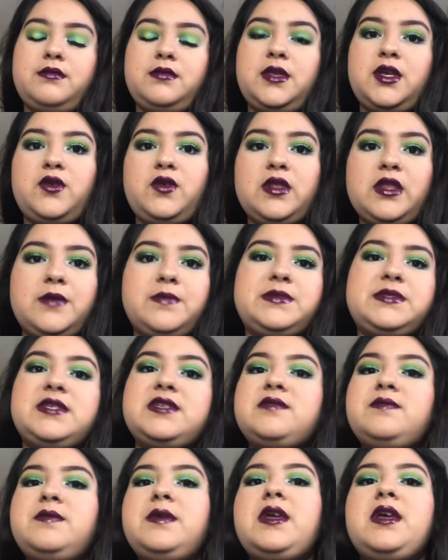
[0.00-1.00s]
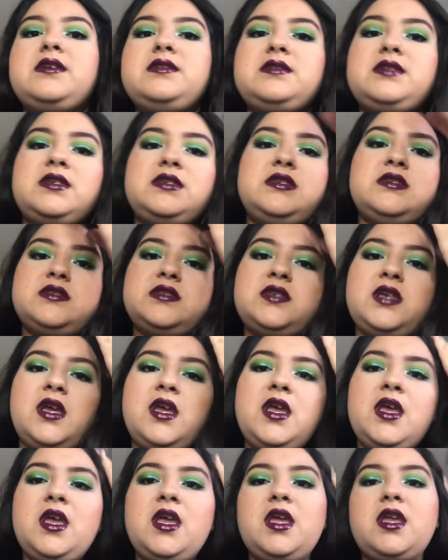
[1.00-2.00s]
liquid lipsticks, because they just
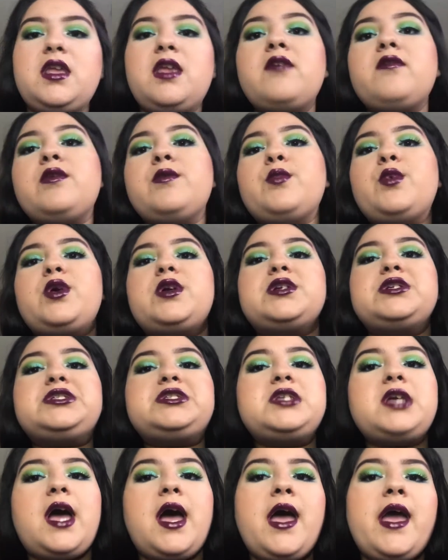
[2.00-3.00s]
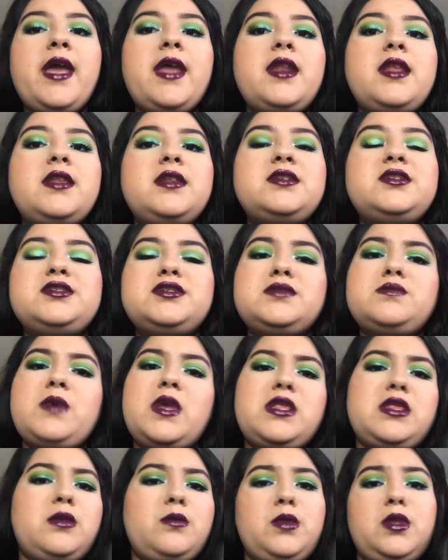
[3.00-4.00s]
give it more shine and just
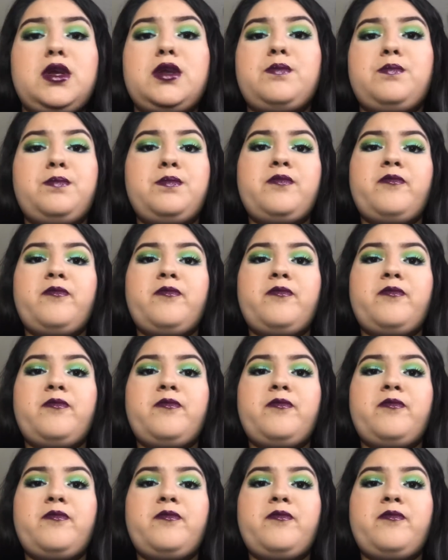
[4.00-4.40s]
make them look